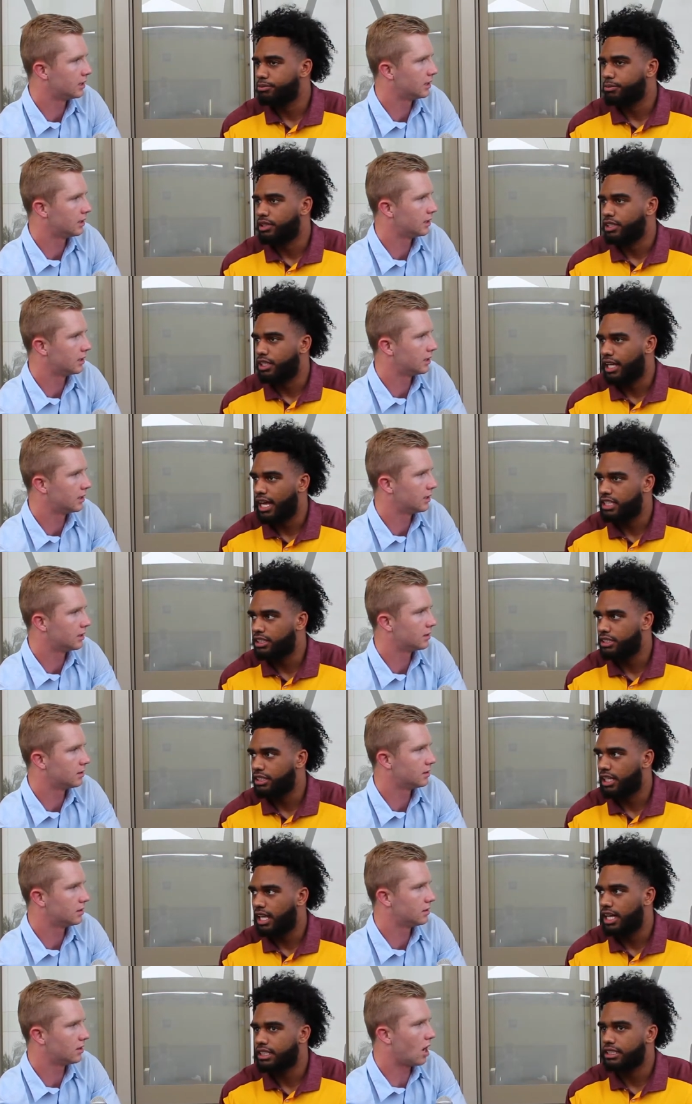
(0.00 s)
Speaker 1: from last year's
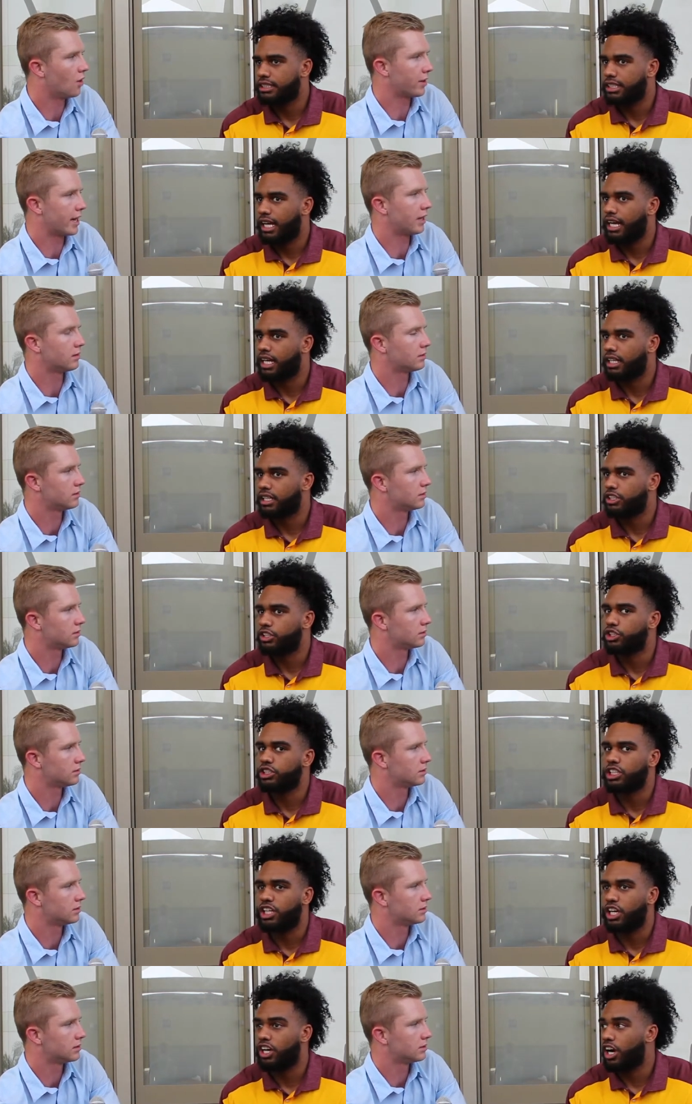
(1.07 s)
class. Okay.
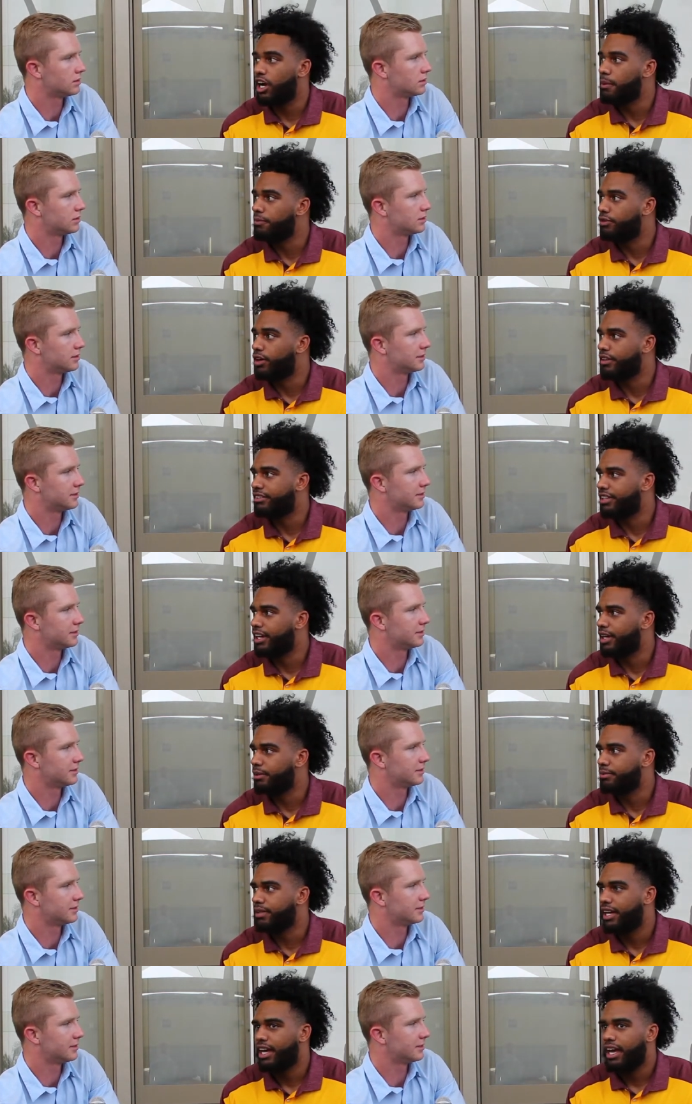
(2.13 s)
Usually cut our hair before every game,
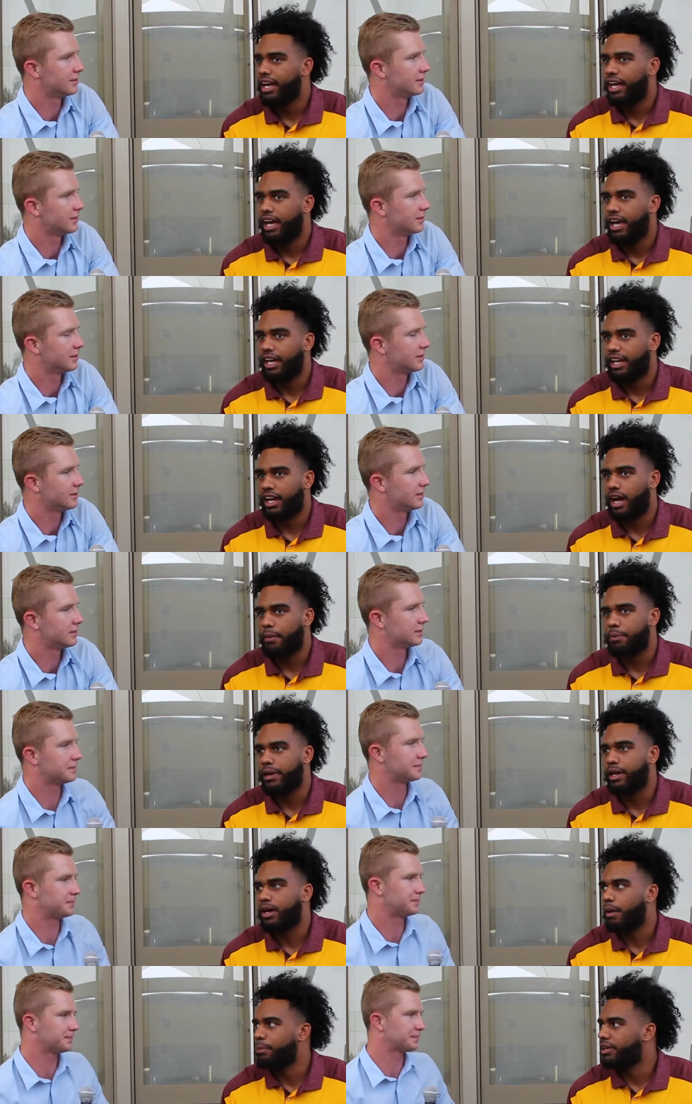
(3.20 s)
and I
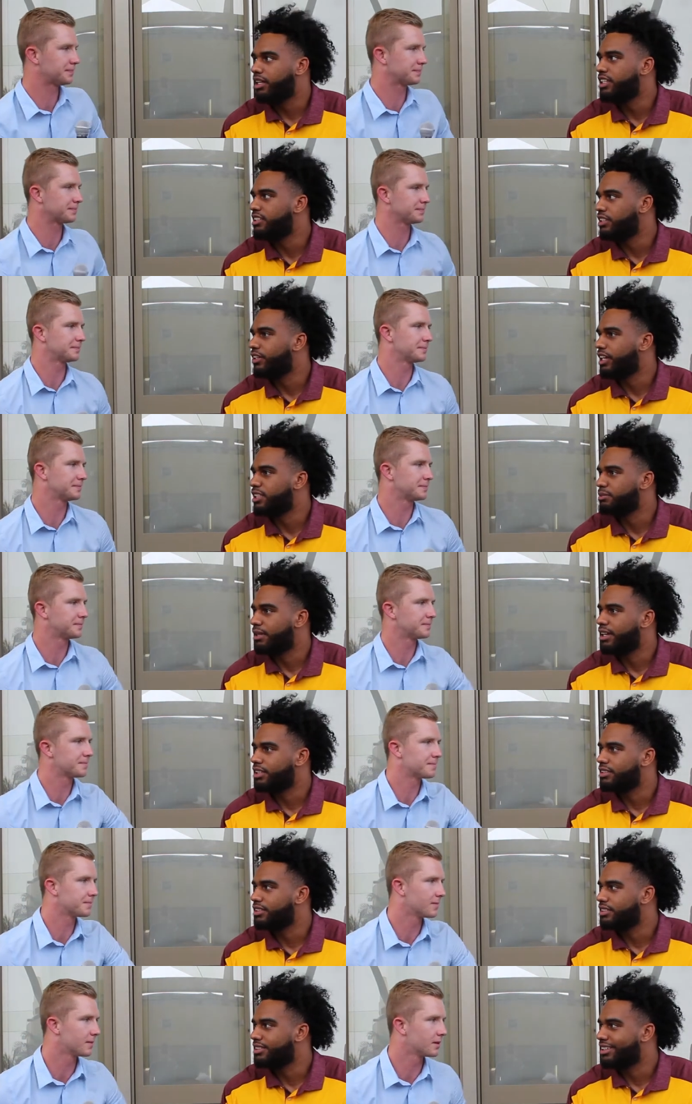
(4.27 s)
pay. I pay he still cuts my hair
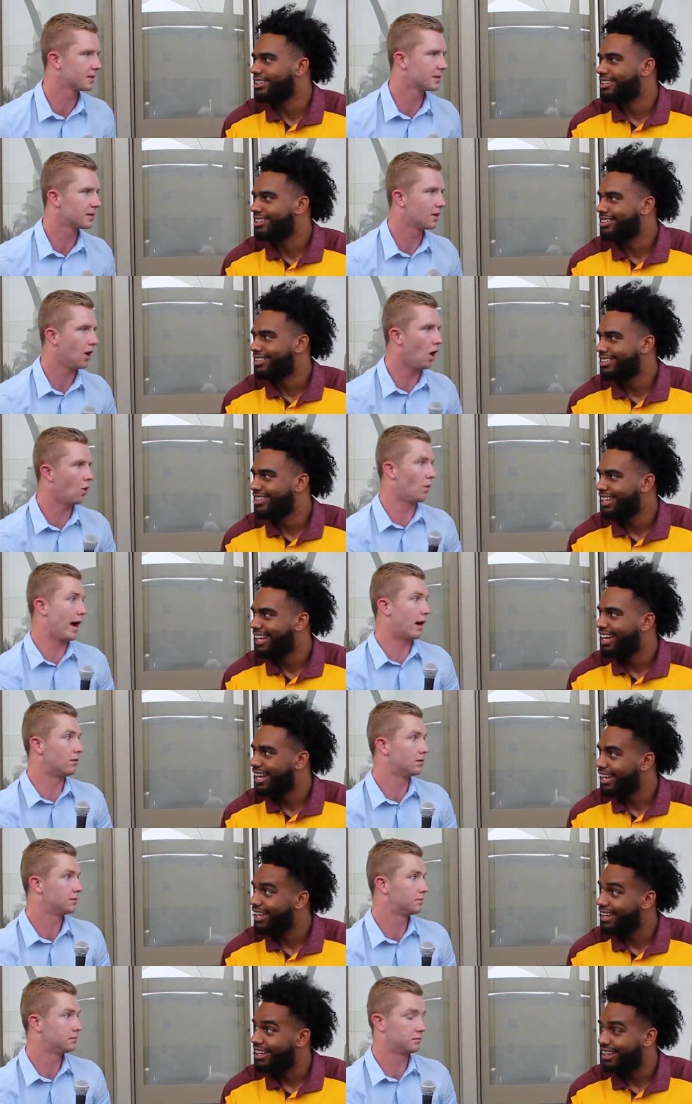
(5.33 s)
to this day.
Speaker 2: Oh wow.
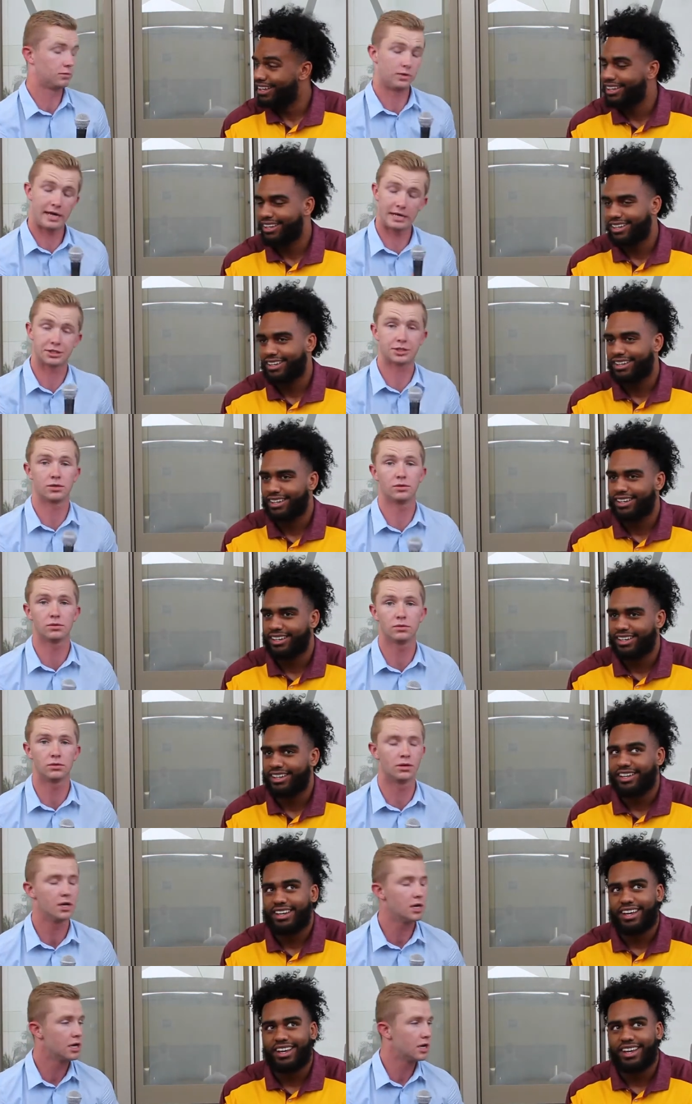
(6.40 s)
Yeah. Wow, that's so
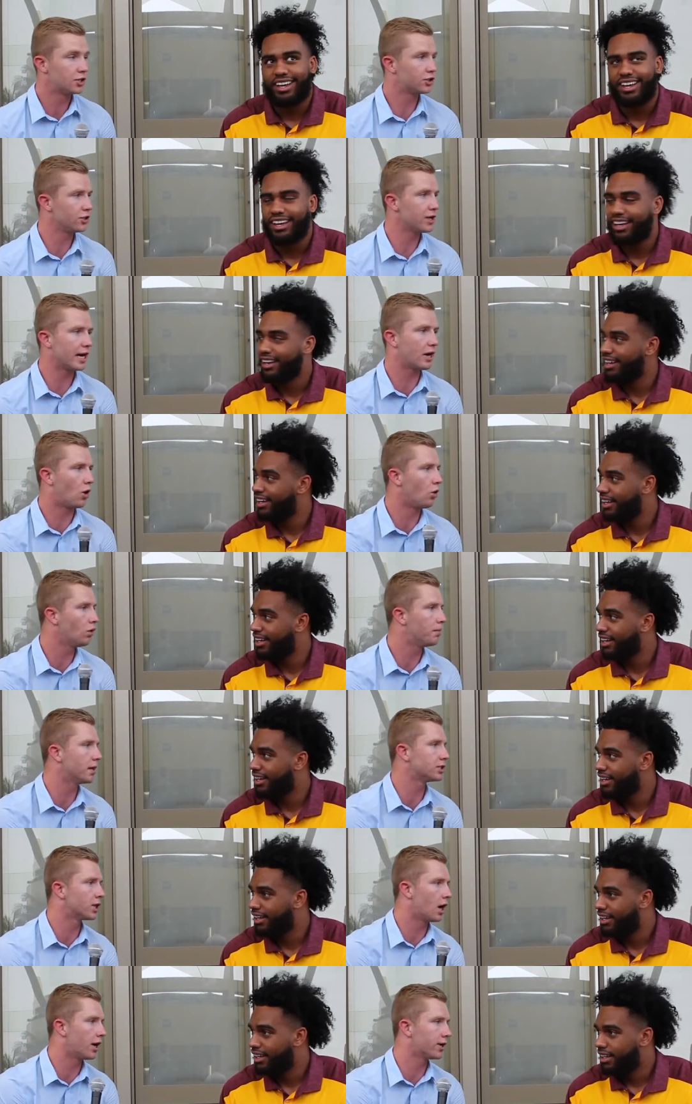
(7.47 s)
cool. So you got a whole
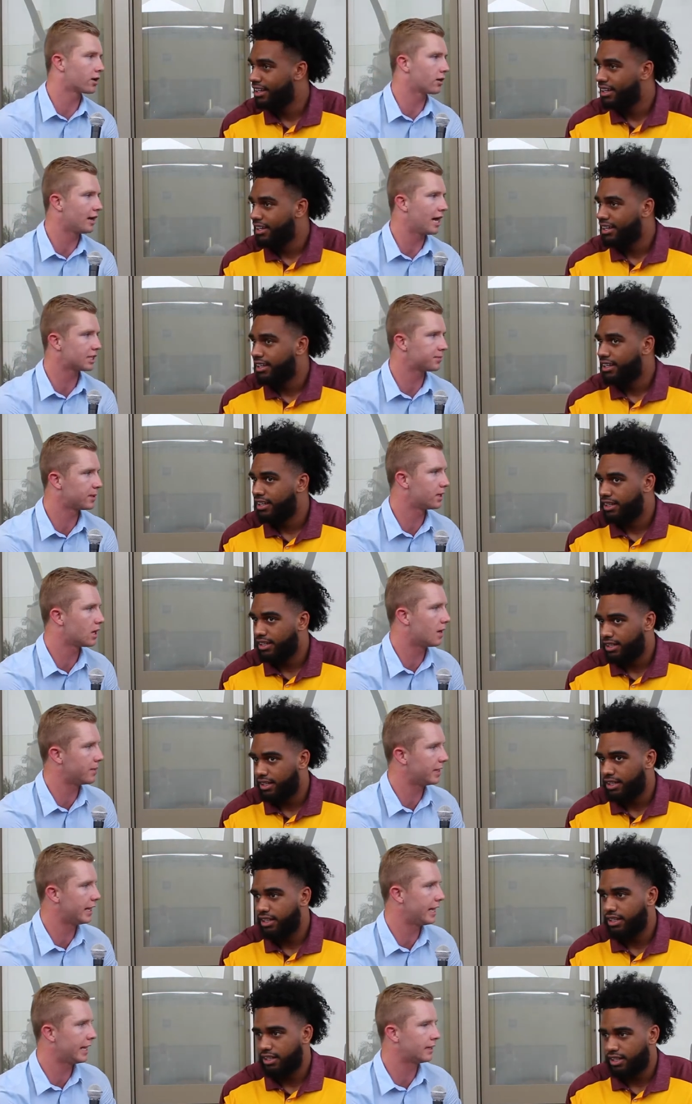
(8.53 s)
bunch of underclassmen
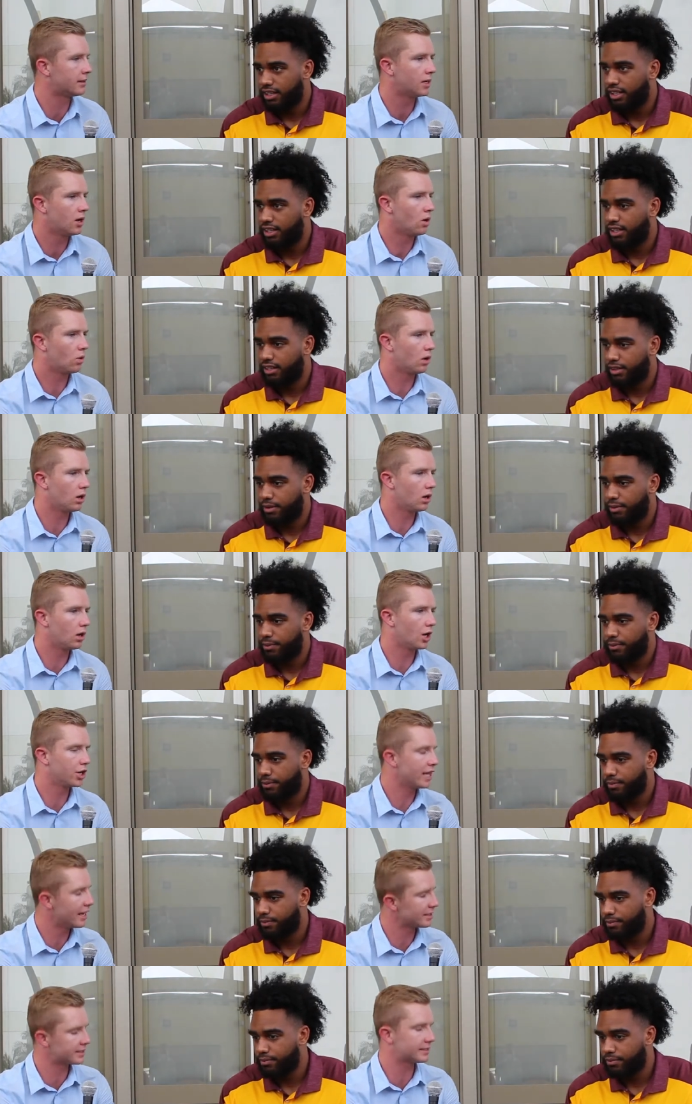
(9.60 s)
coming in. Are
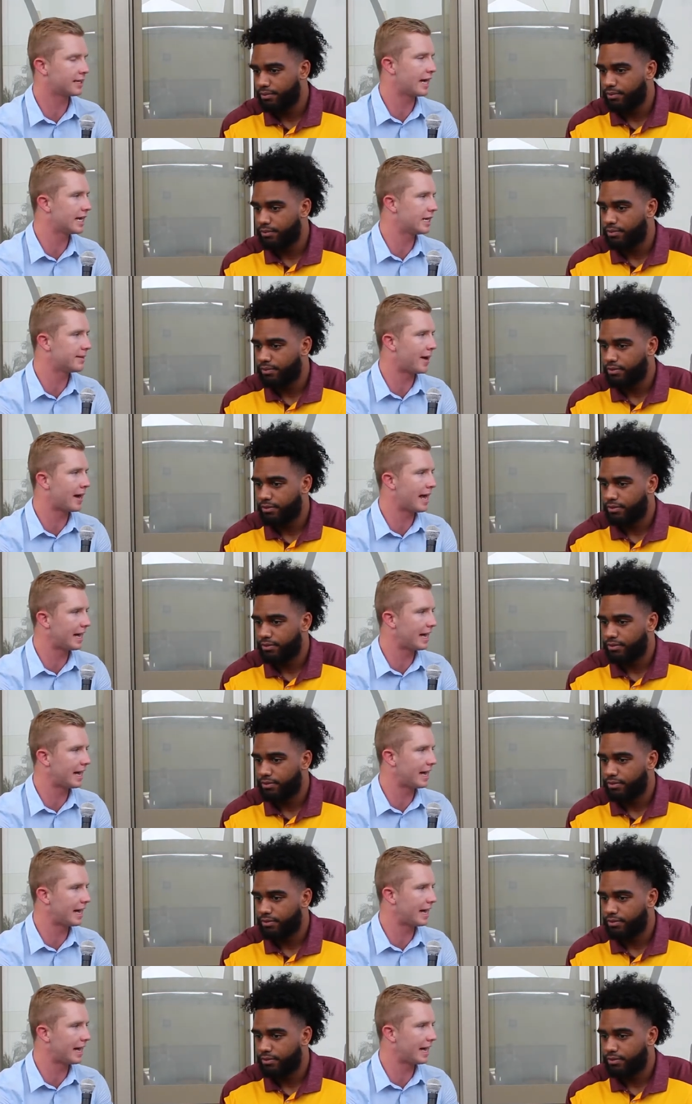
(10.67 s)
you excited about